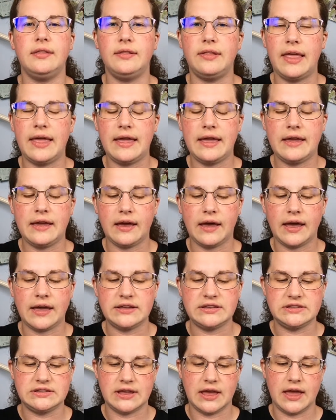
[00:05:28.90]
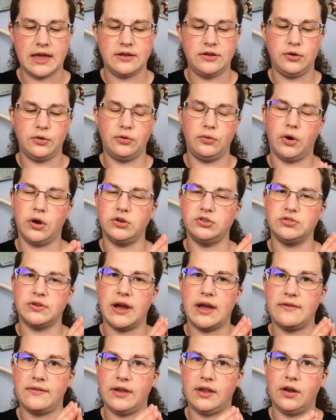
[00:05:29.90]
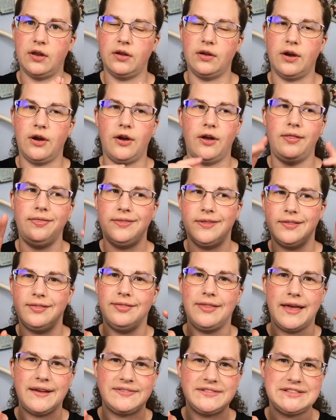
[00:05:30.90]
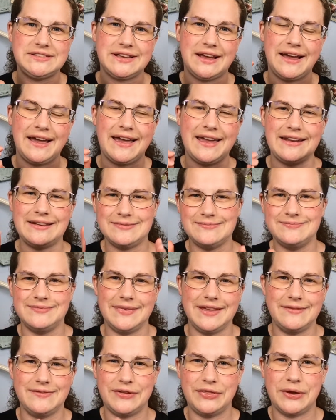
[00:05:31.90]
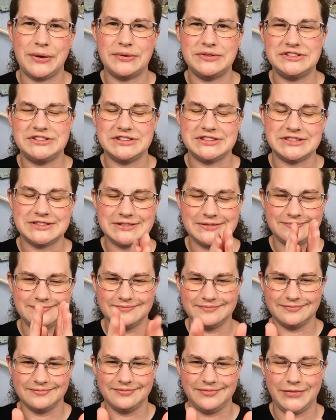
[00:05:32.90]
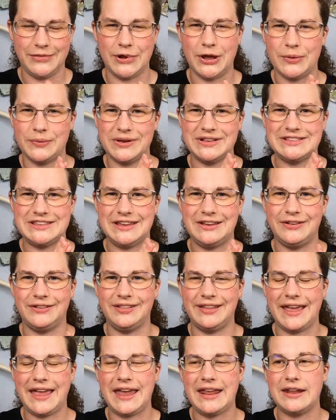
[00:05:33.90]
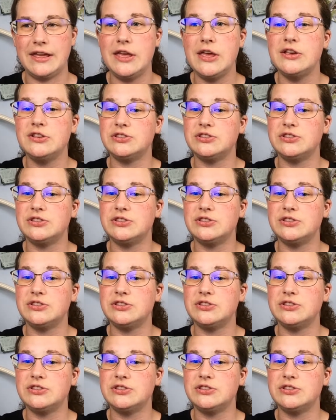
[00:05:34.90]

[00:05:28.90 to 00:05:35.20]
like I said, you are driving on the left side, even though it's just, you know, a single lane.